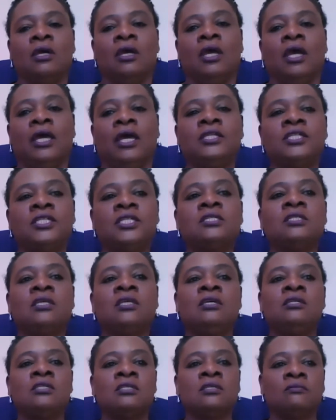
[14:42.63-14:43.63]
And she
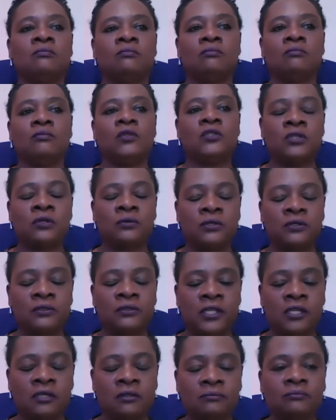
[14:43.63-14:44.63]
says,
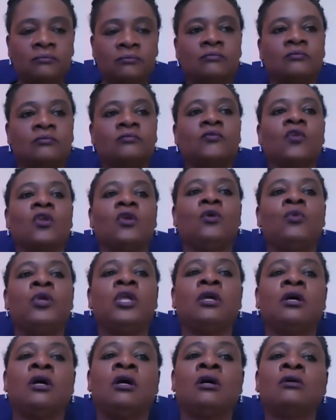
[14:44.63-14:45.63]
Dorothy, we
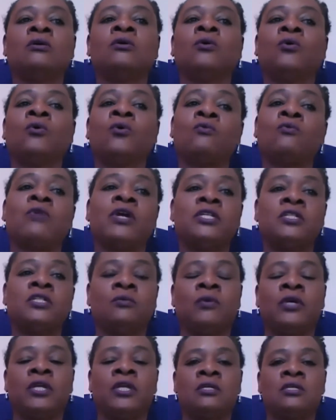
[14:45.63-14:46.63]
are already
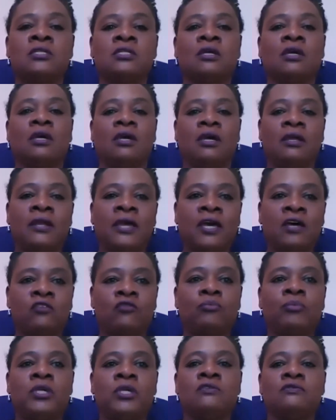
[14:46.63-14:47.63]
winners and have
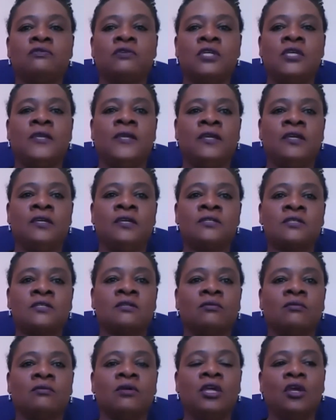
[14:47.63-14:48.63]
been for years.
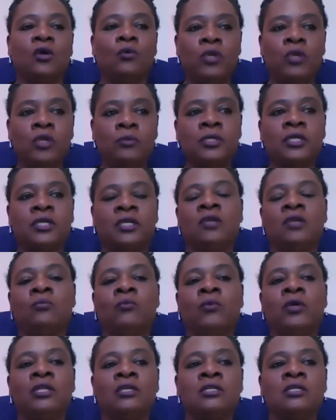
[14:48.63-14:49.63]
We became
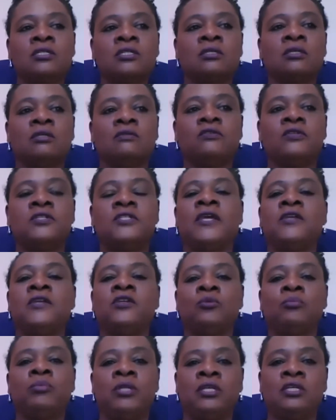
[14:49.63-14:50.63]
winners the day you
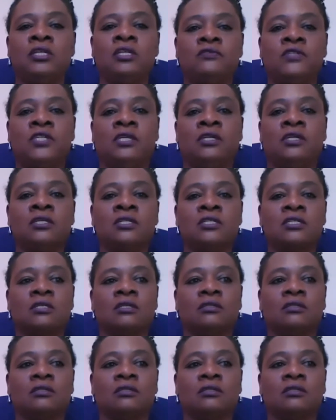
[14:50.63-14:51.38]
believed in us.